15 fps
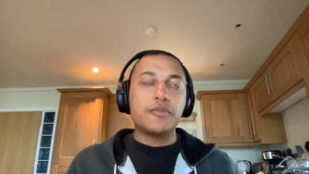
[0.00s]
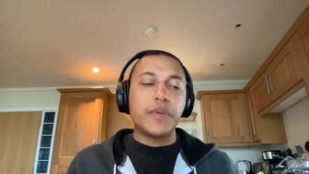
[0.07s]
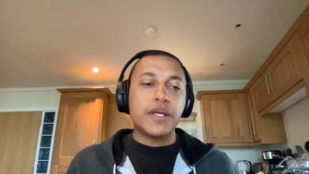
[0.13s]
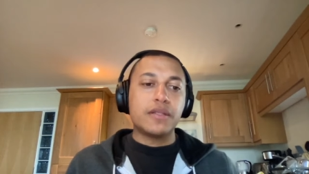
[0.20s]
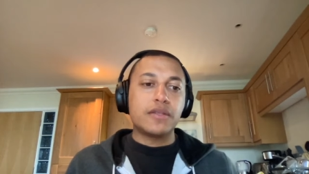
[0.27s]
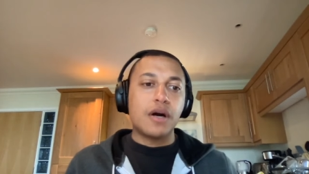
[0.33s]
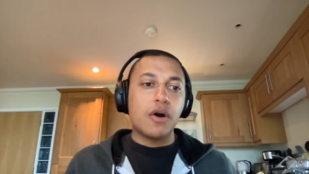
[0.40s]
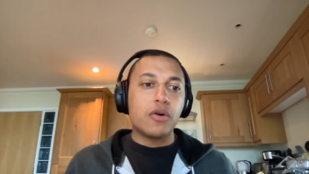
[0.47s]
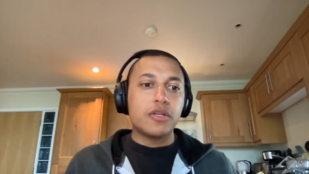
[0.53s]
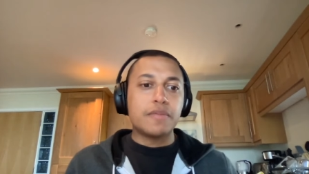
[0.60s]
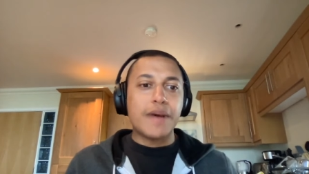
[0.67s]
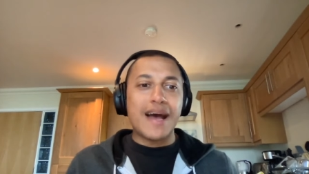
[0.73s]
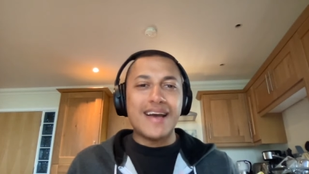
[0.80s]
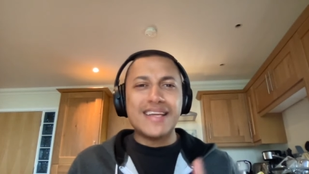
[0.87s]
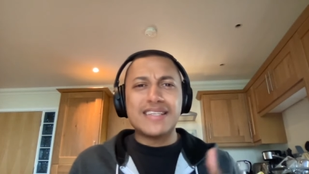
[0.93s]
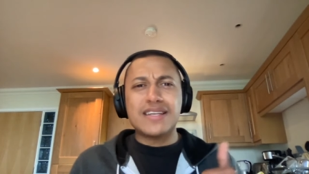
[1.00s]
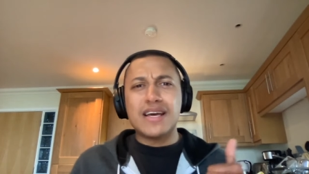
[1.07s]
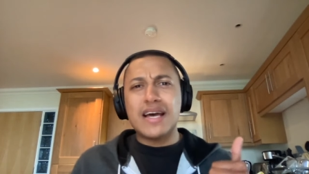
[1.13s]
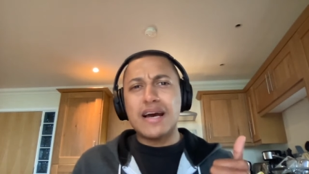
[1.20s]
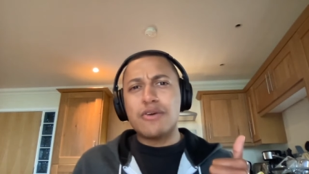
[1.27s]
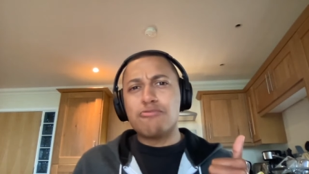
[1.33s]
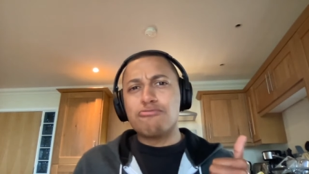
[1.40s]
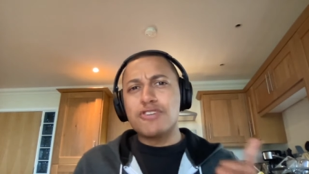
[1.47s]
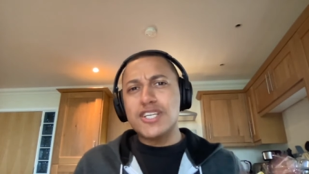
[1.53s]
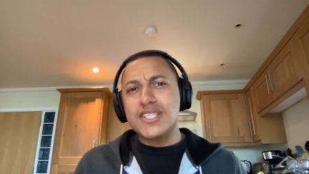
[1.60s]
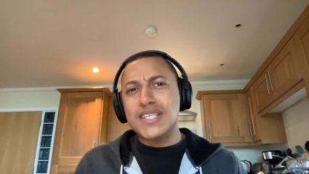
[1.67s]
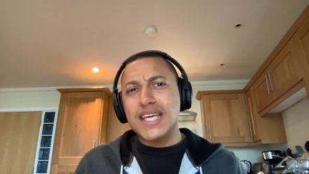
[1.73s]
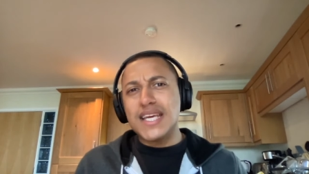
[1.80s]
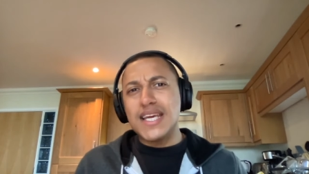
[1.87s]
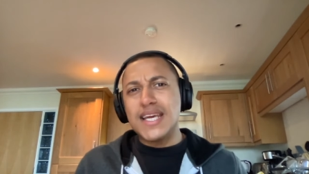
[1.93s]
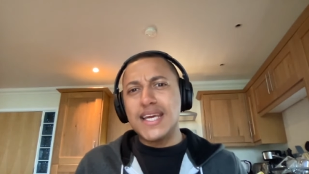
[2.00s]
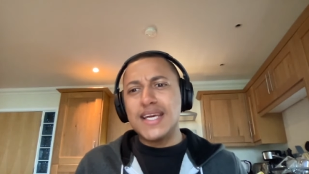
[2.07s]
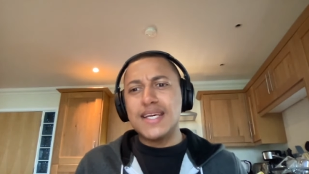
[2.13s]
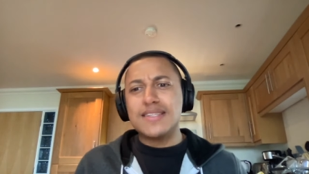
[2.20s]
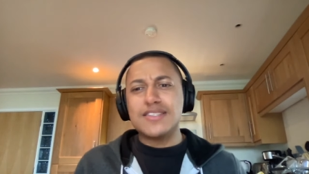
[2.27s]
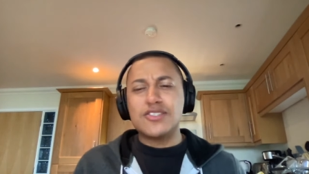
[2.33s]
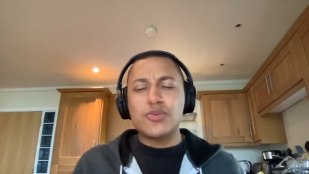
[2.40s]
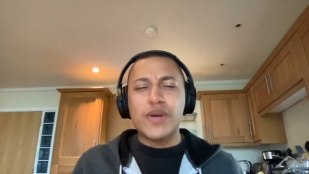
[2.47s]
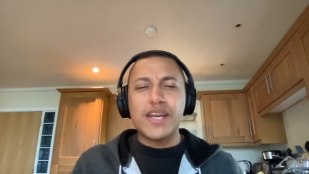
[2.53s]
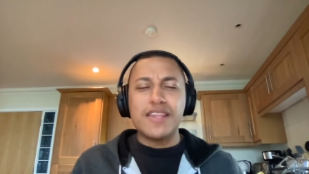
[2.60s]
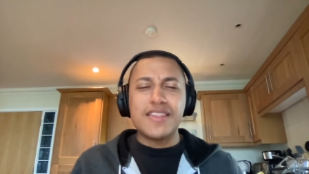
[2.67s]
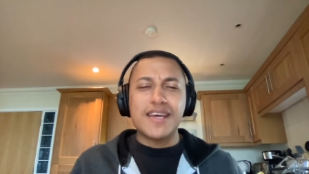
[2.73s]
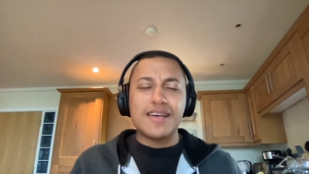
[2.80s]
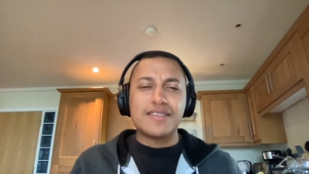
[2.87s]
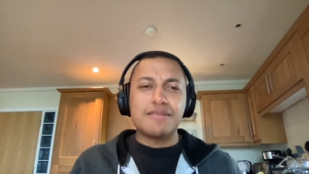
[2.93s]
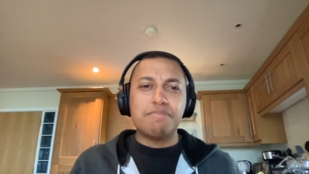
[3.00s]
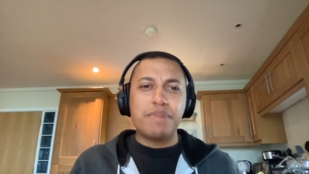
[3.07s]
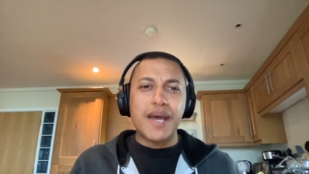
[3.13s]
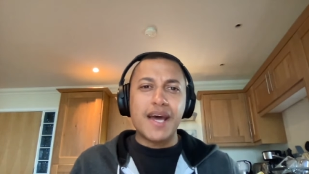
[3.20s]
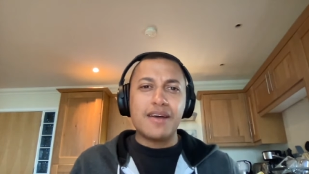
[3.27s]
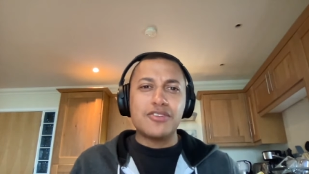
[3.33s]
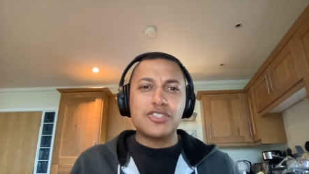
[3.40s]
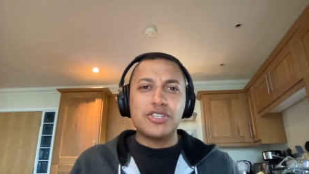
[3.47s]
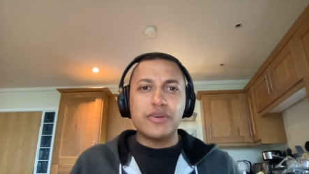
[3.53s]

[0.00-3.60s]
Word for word: was being told about is how risky it is and £20,000,